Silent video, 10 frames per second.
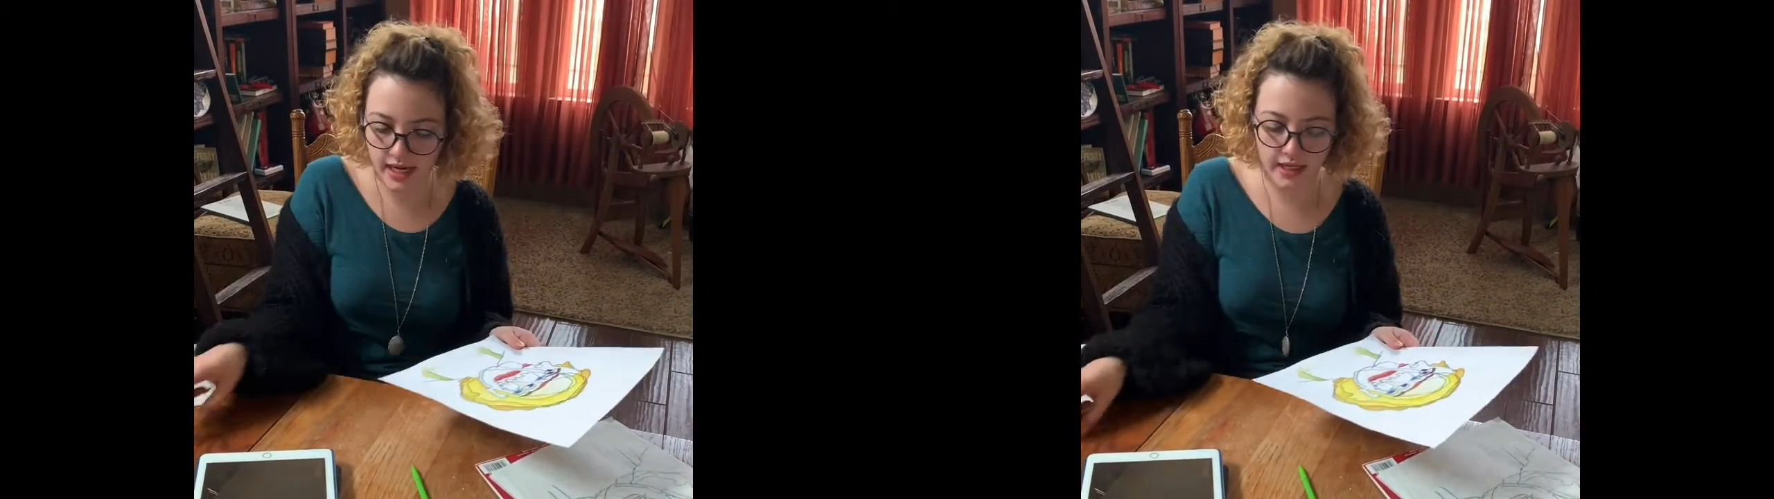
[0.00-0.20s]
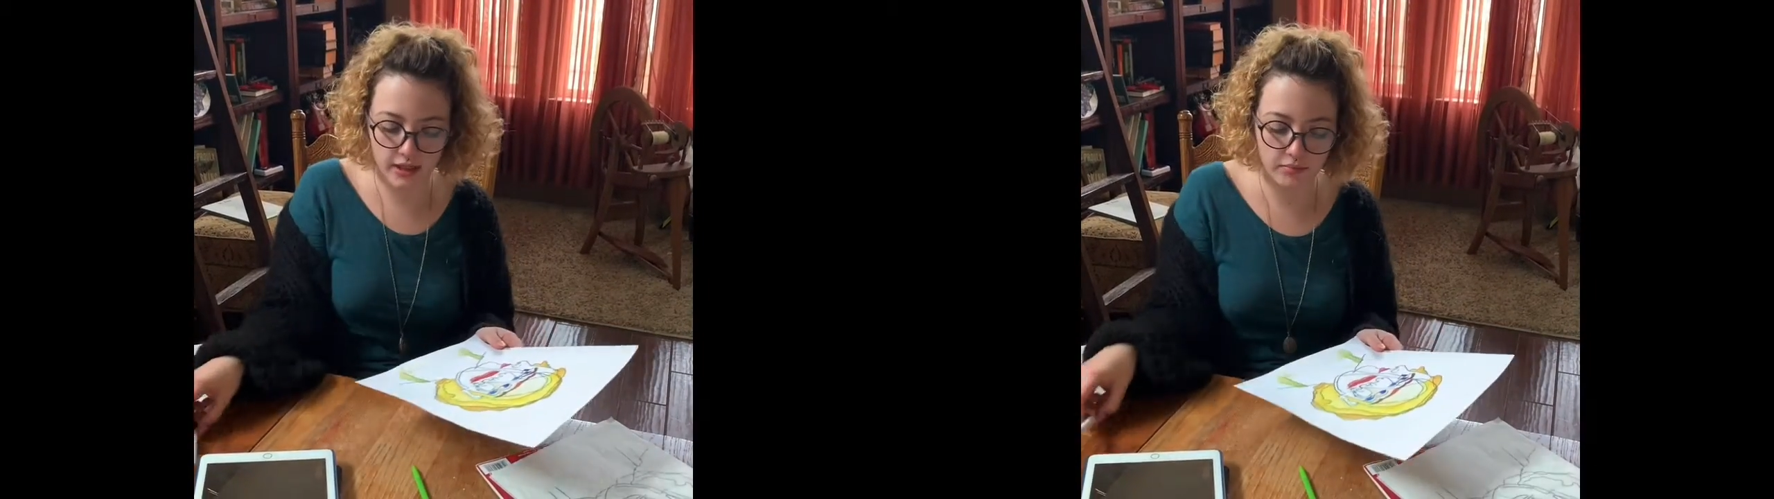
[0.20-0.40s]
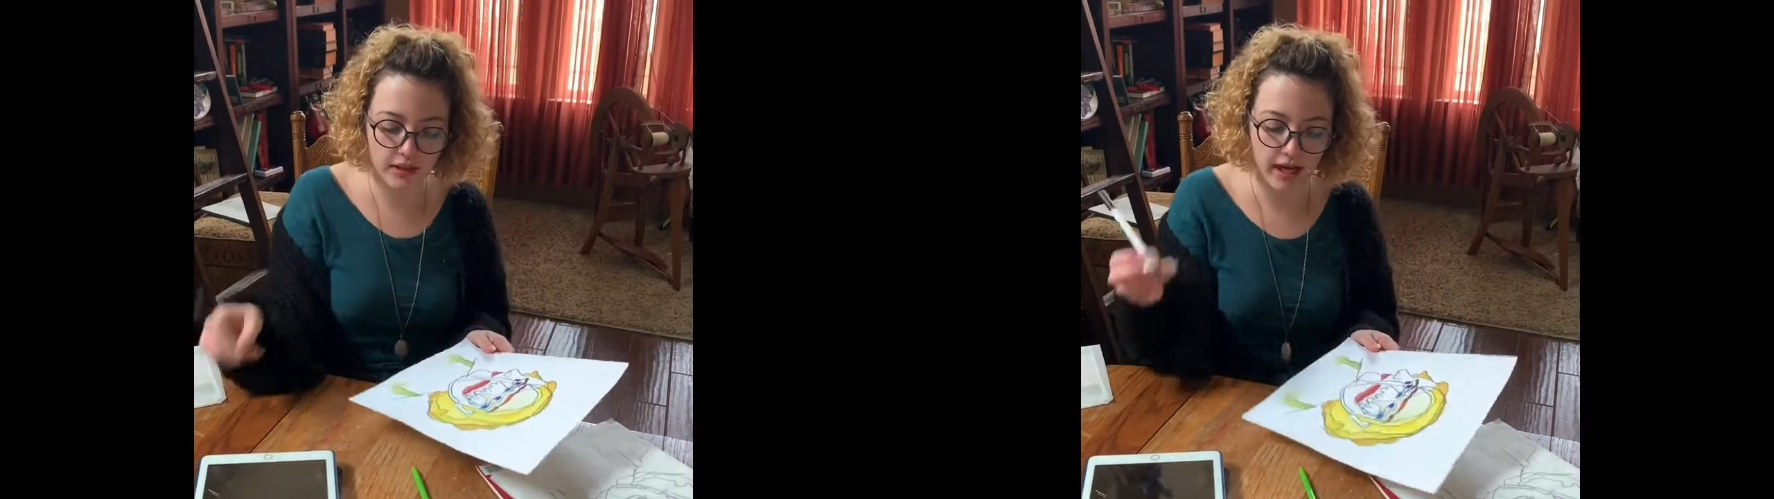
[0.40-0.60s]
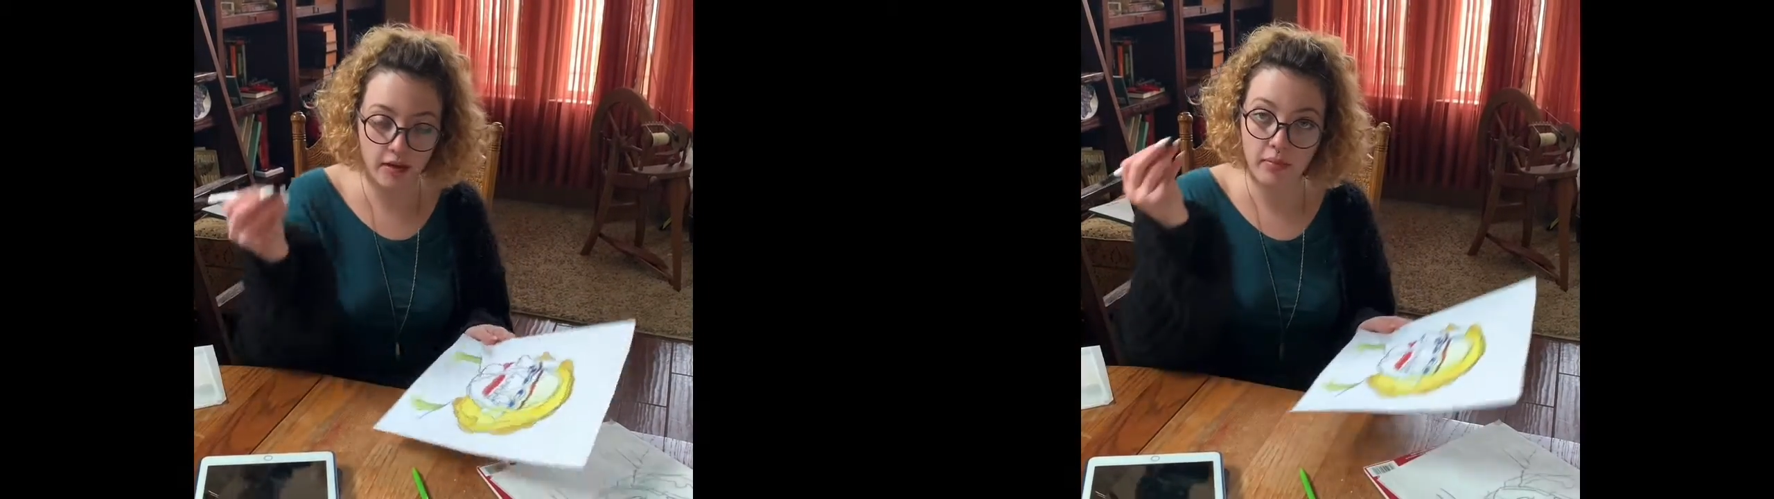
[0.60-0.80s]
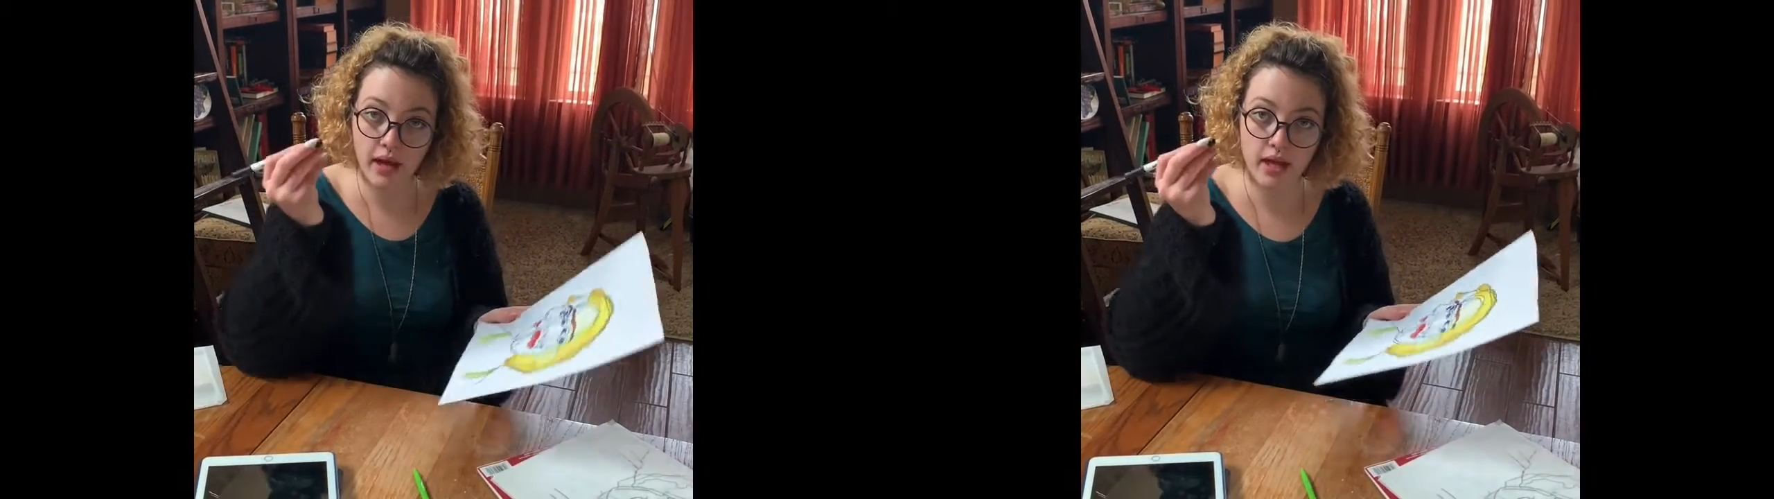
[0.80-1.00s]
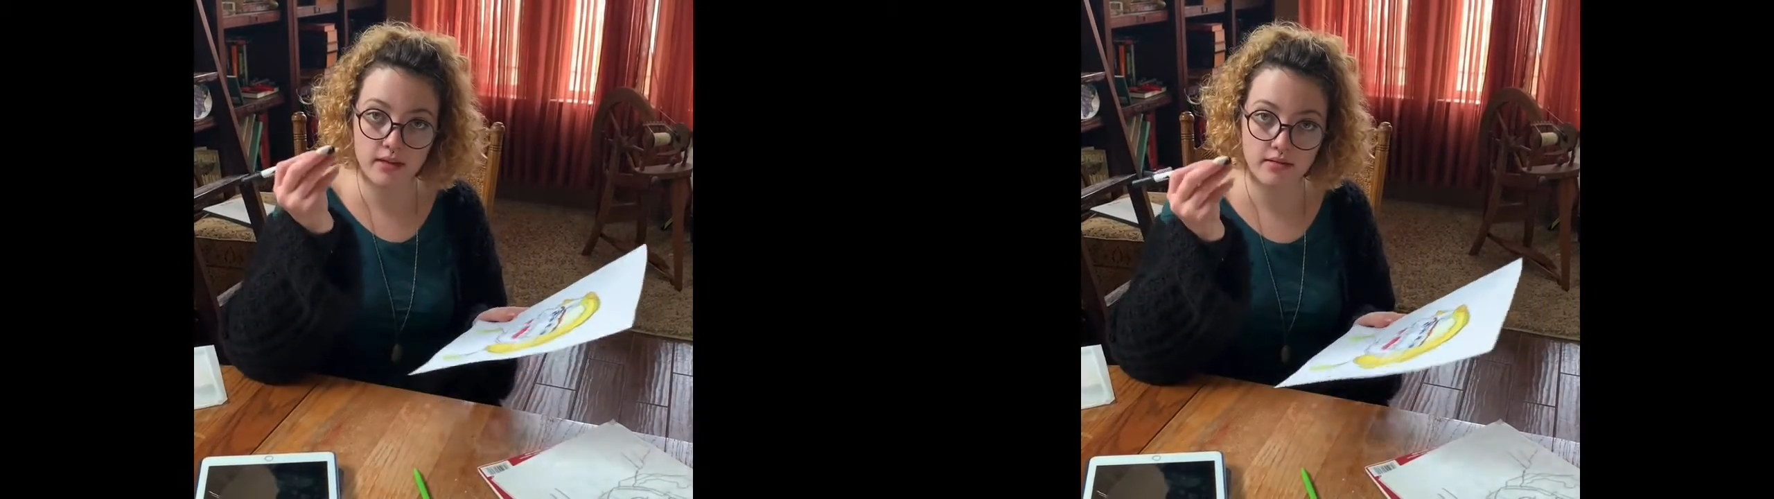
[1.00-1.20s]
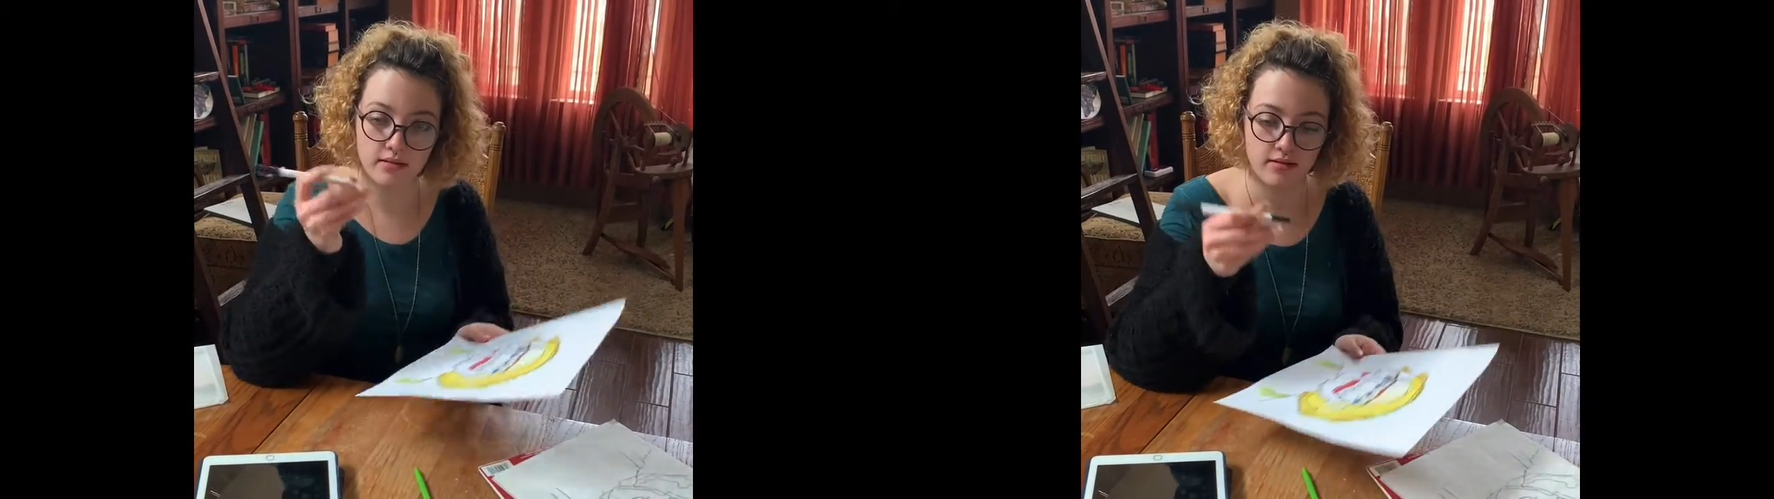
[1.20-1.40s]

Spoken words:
take your black pen